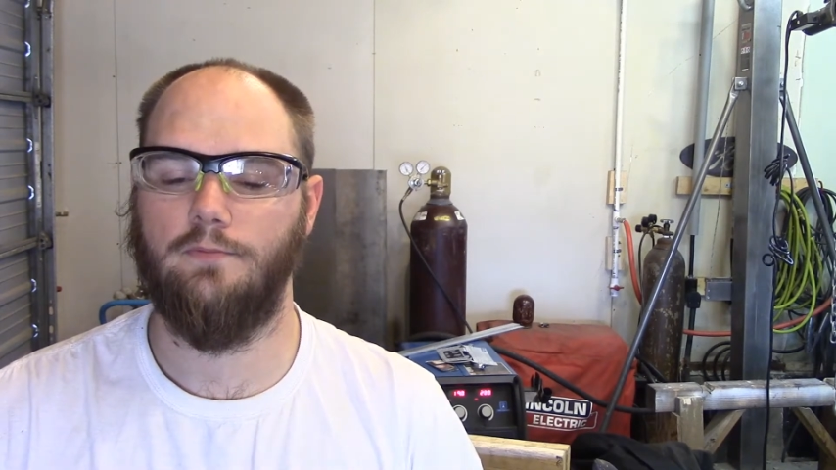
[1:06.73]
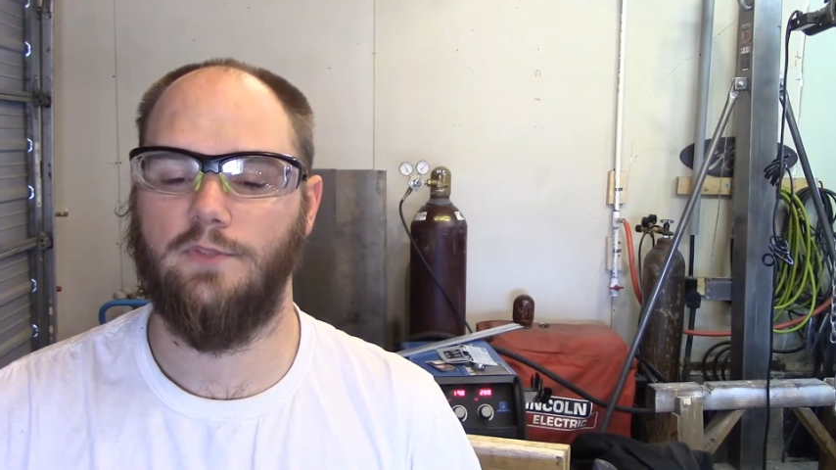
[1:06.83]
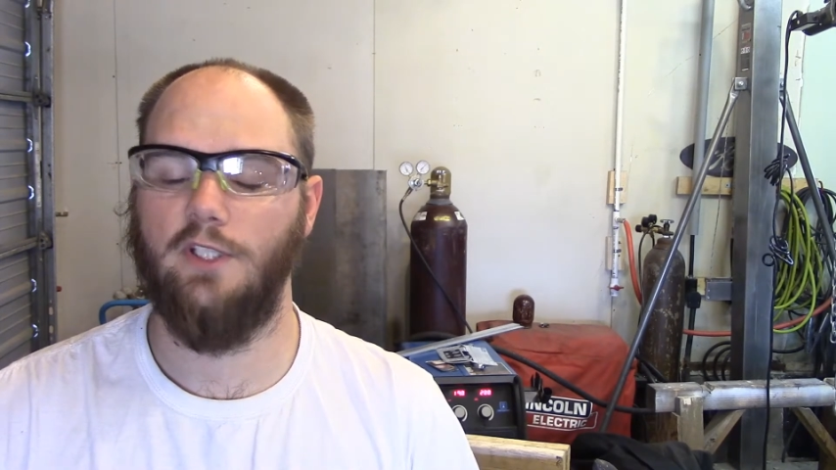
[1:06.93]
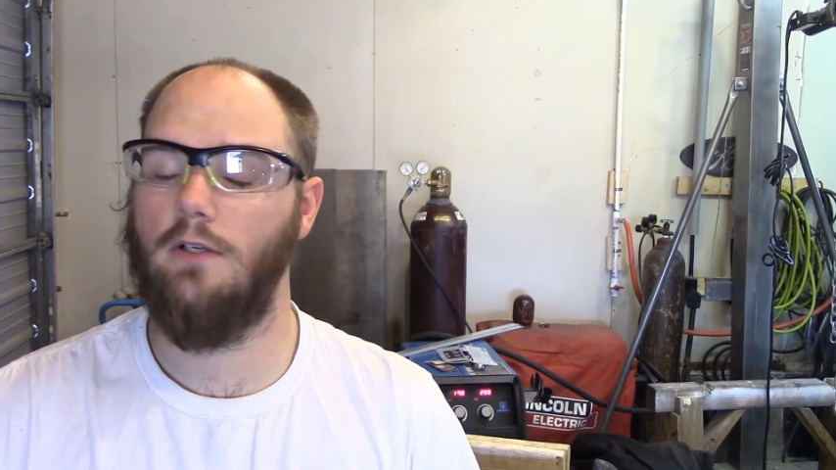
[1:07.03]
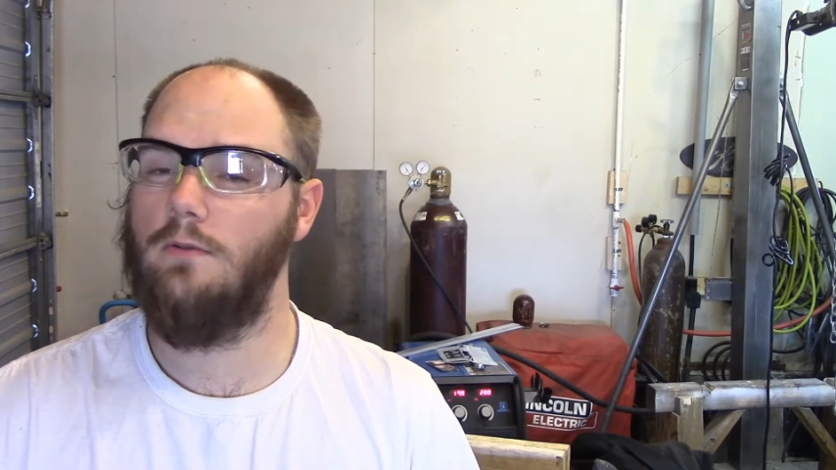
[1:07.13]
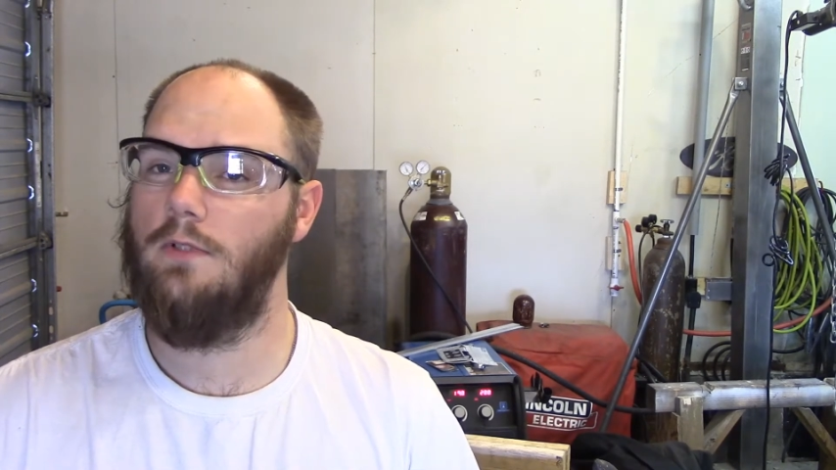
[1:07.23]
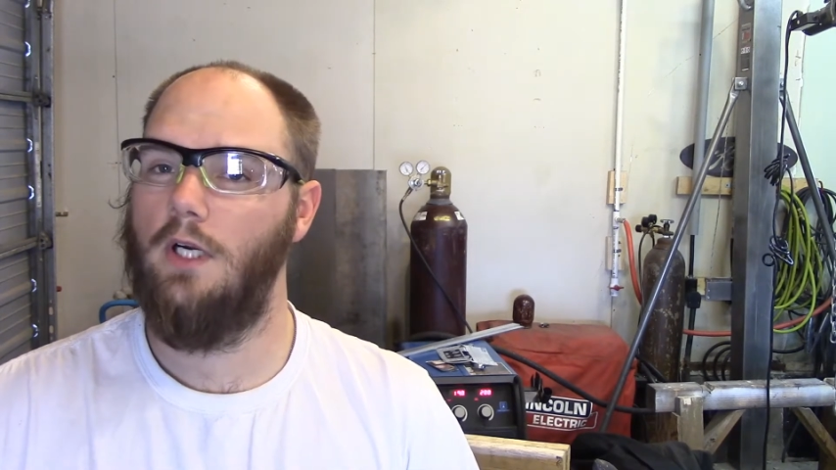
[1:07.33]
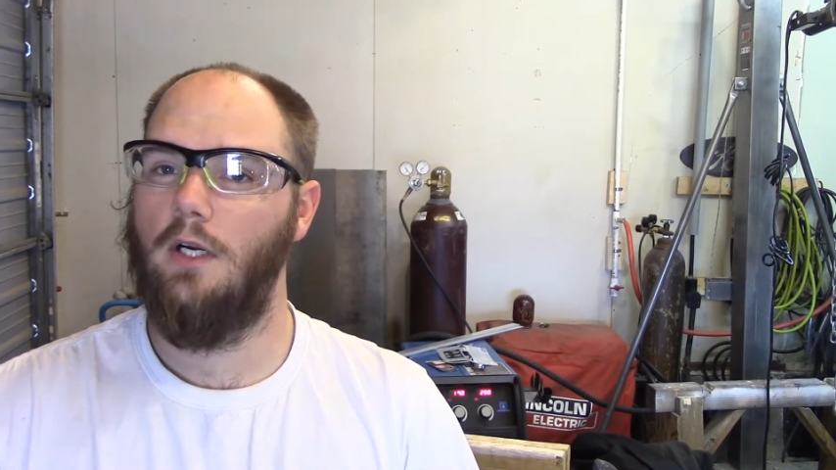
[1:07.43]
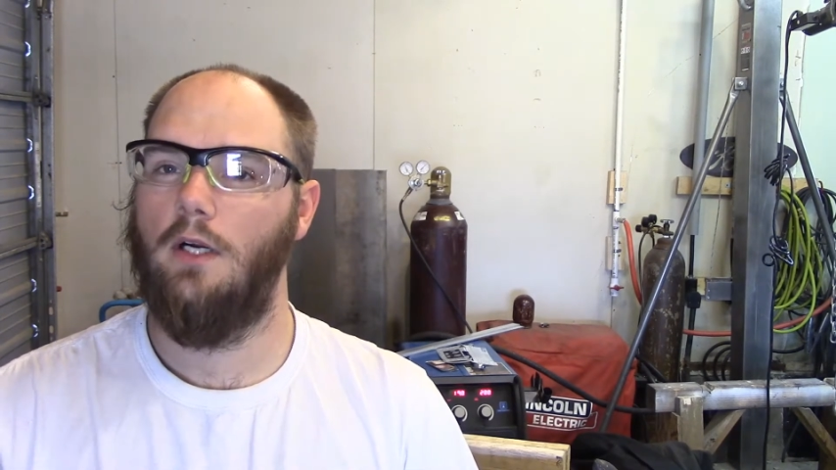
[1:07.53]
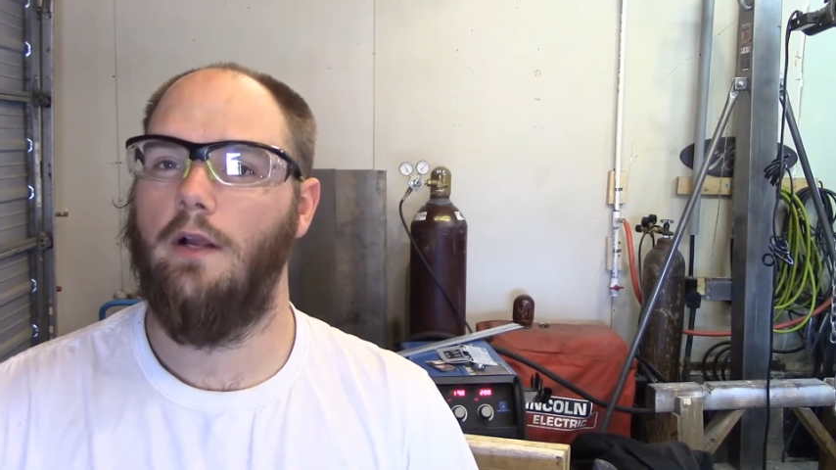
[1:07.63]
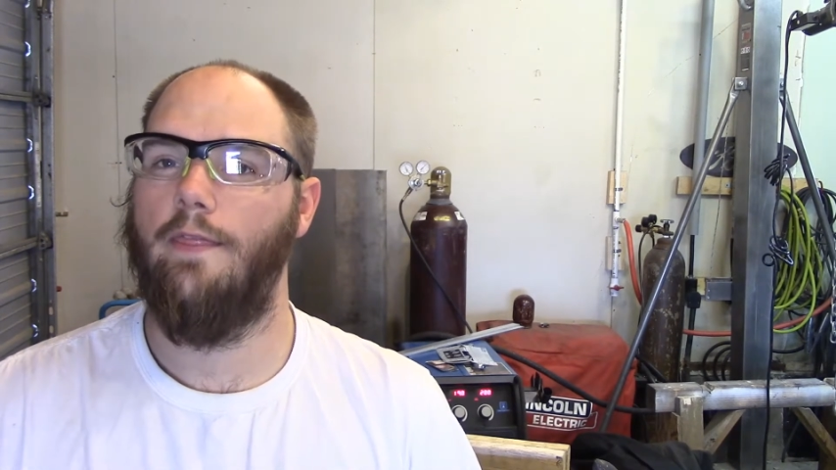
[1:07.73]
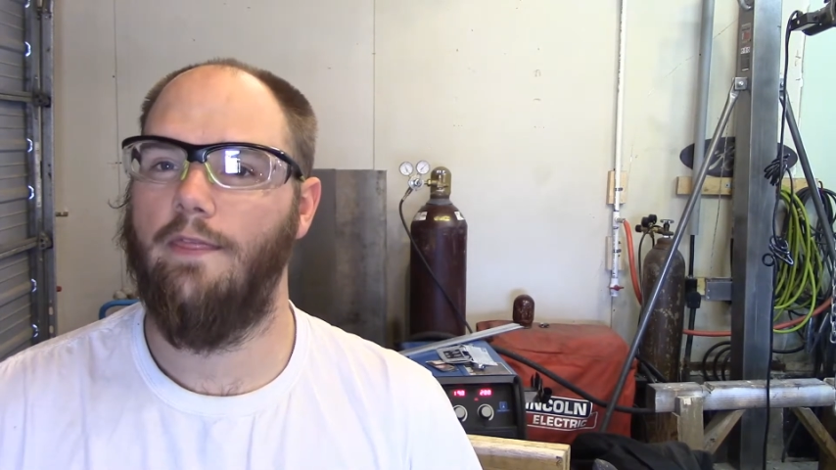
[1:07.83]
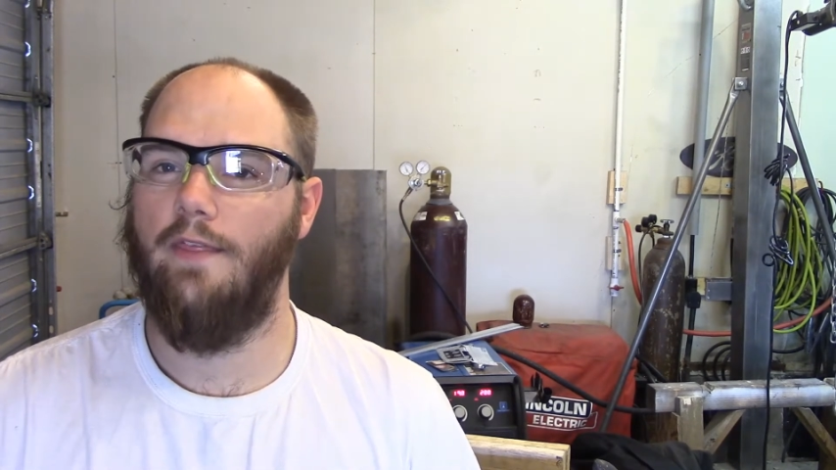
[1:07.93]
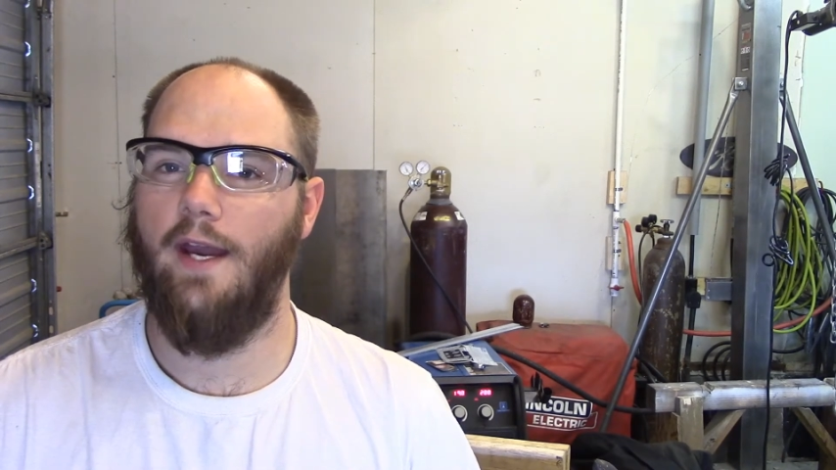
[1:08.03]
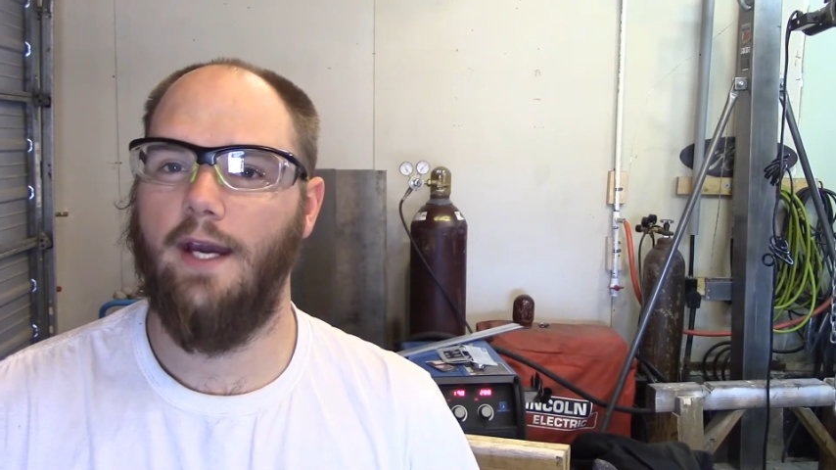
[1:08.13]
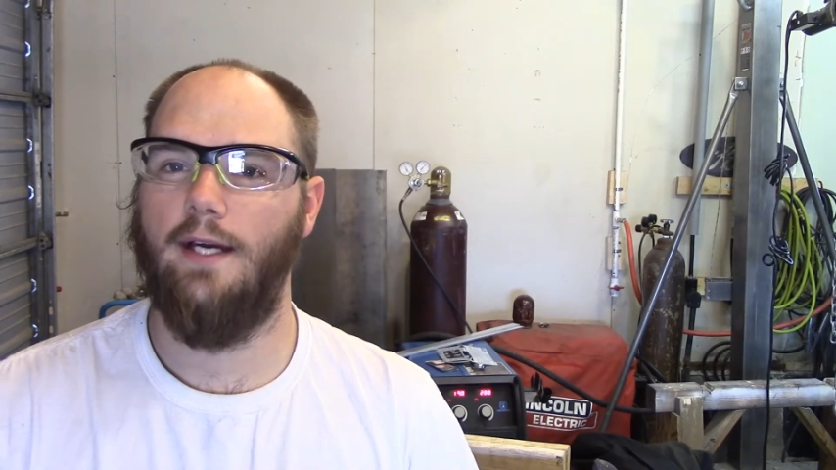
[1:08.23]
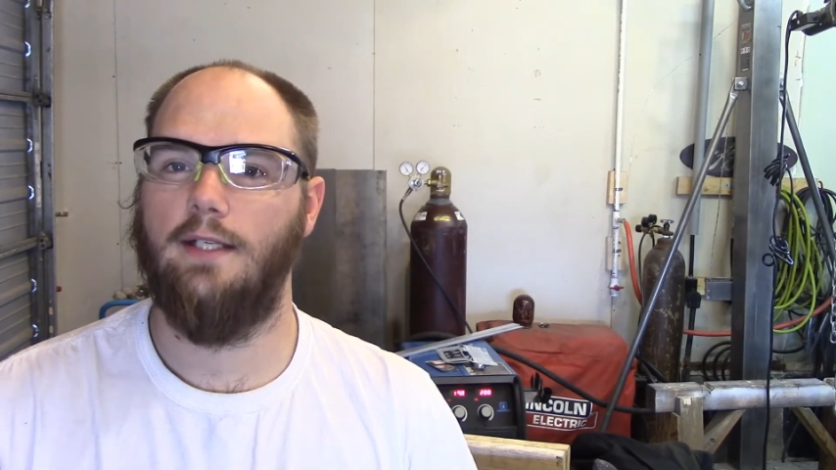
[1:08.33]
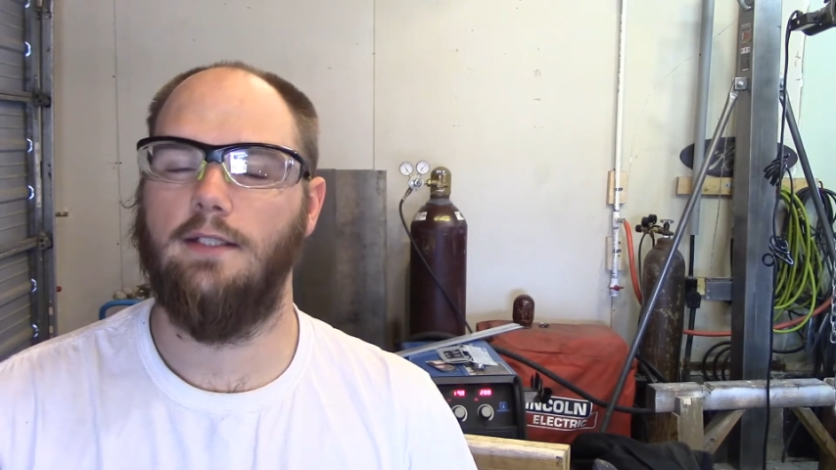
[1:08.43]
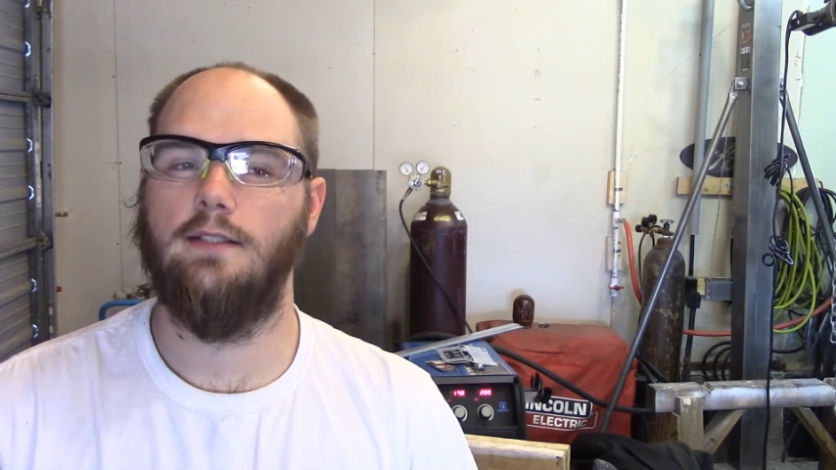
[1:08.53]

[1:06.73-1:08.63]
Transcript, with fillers: So that